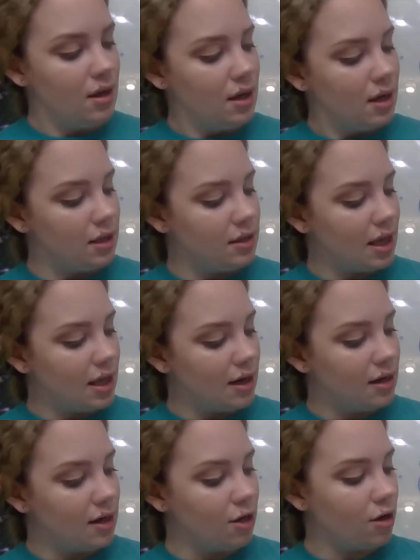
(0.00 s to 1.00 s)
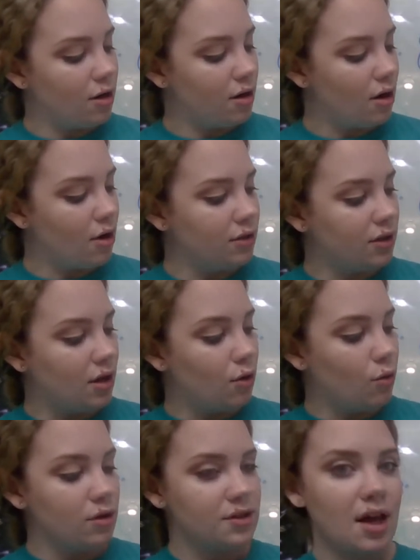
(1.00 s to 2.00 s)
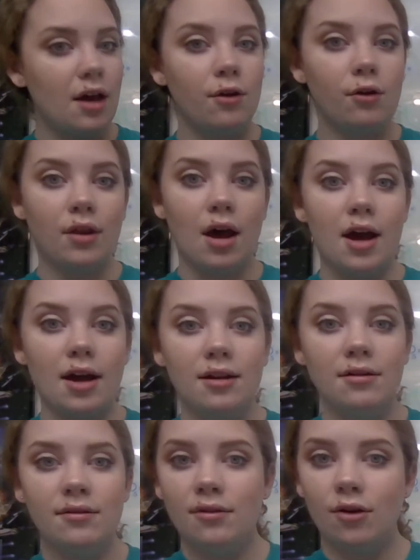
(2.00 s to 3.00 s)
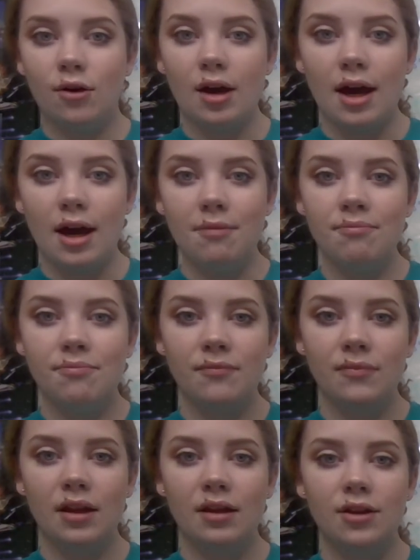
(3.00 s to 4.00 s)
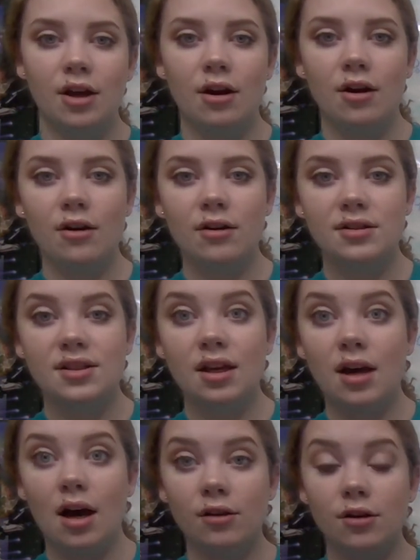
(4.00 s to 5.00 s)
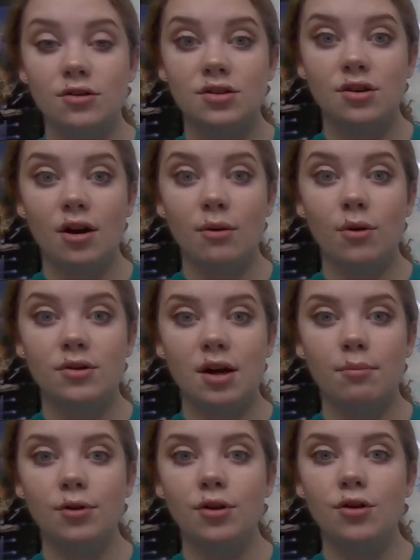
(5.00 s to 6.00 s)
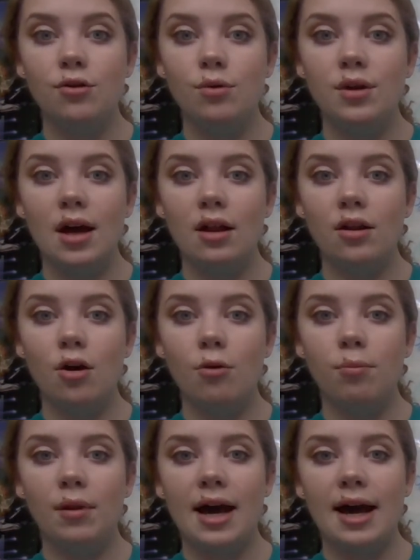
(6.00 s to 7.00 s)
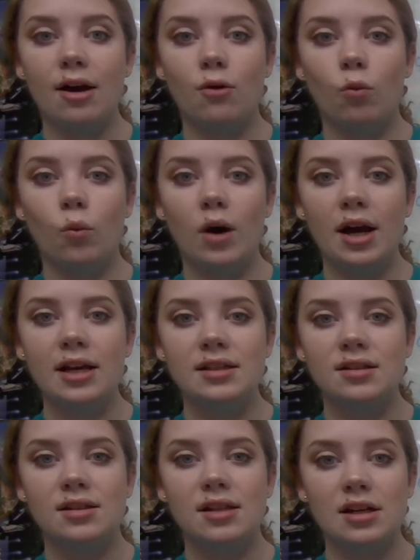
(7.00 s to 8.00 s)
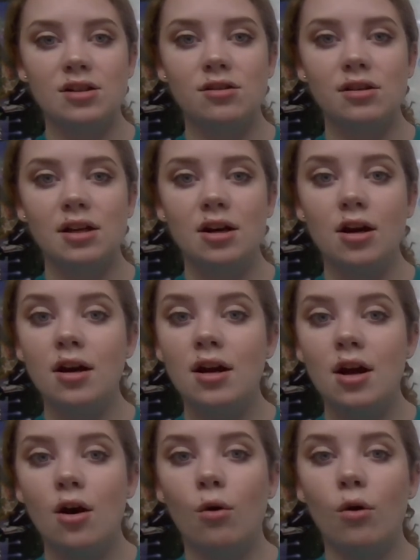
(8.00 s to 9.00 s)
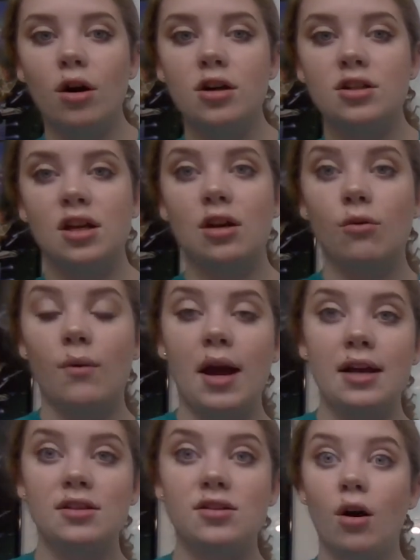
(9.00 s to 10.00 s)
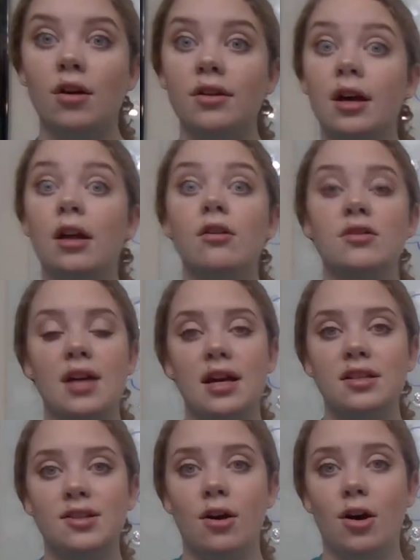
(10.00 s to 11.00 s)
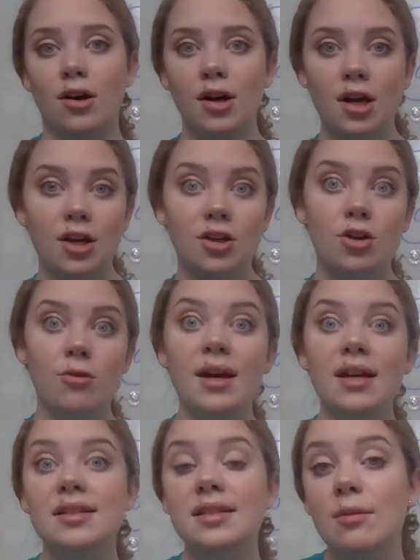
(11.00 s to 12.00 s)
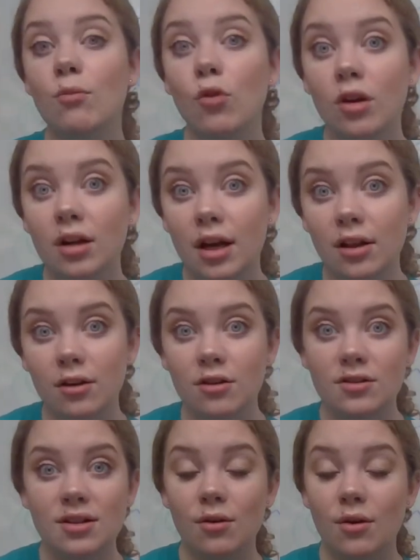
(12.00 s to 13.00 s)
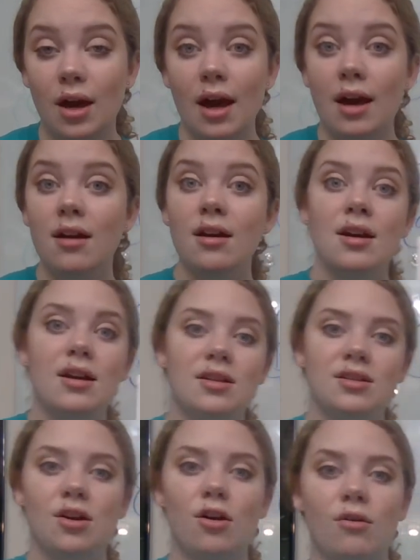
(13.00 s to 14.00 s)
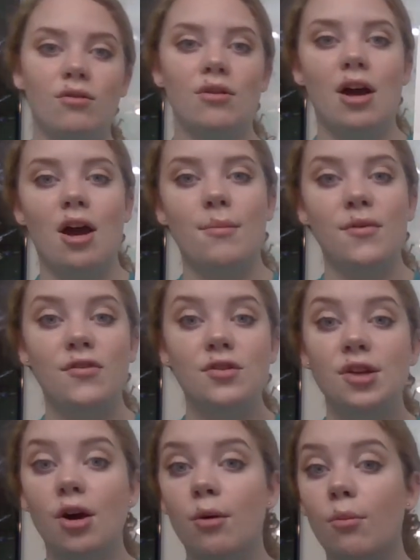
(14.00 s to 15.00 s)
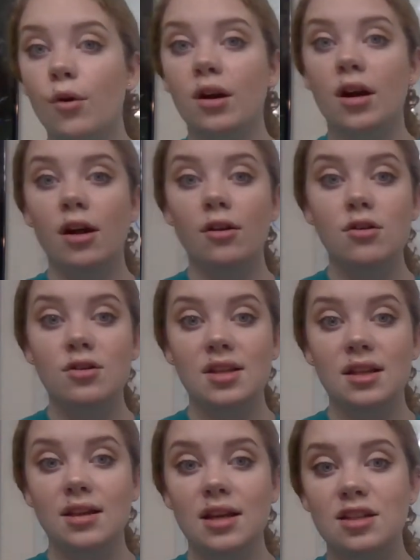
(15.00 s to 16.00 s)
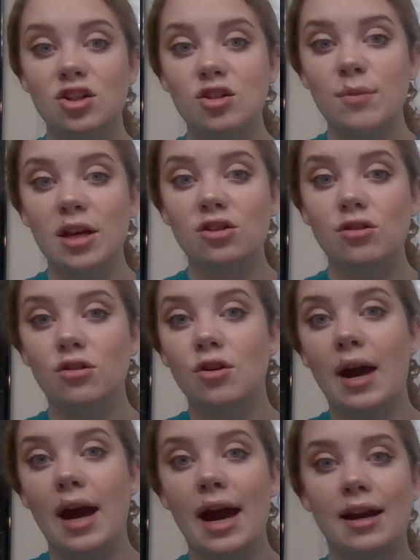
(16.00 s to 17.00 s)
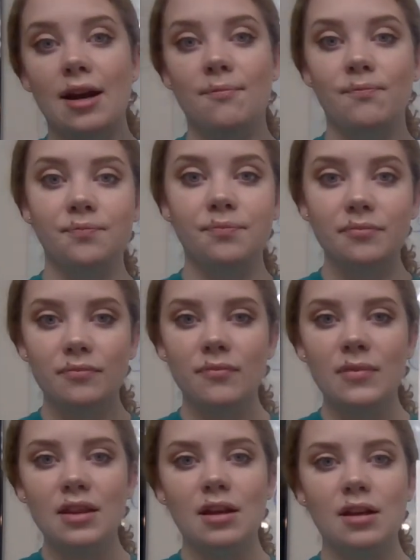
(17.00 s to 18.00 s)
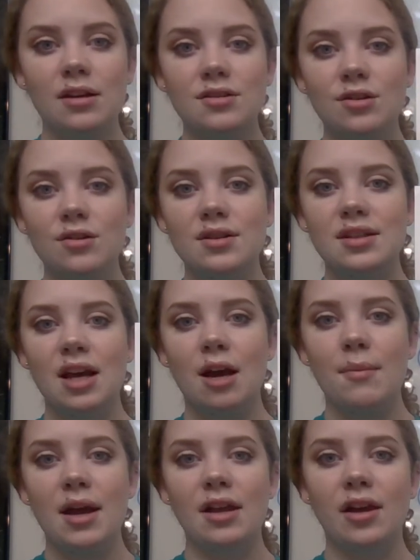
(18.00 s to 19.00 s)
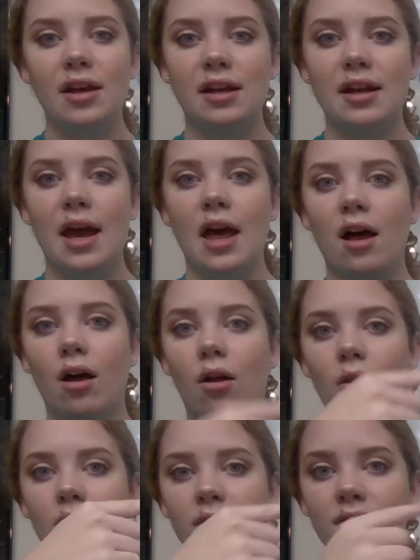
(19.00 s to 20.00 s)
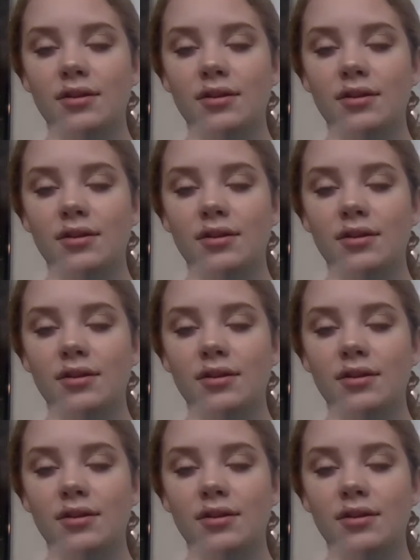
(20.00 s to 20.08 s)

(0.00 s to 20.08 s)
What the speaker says: And then here on the horizontal line, okay, there's the colors. So I wrote down blue, yellow, black, white/clear, orange, and gray. So all the colors I saw. You may see more colors, okay? So if you saw more colors than this, just make sure you add it. And as you can see, I made like an L.